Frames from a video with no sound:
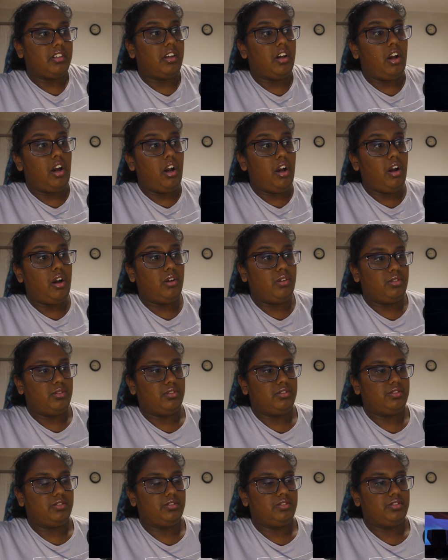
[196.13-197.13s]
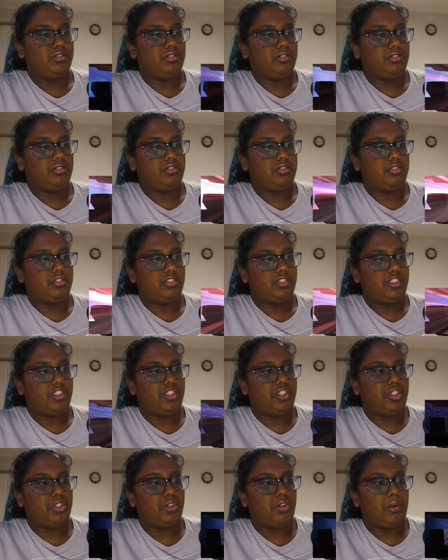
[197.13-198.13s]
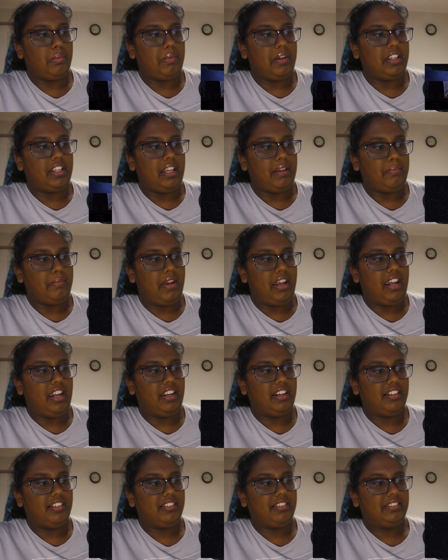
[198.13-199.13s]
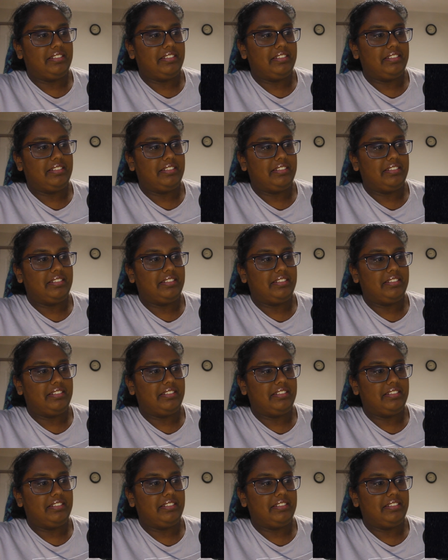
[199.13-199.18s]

Oh! You sure about that, mate?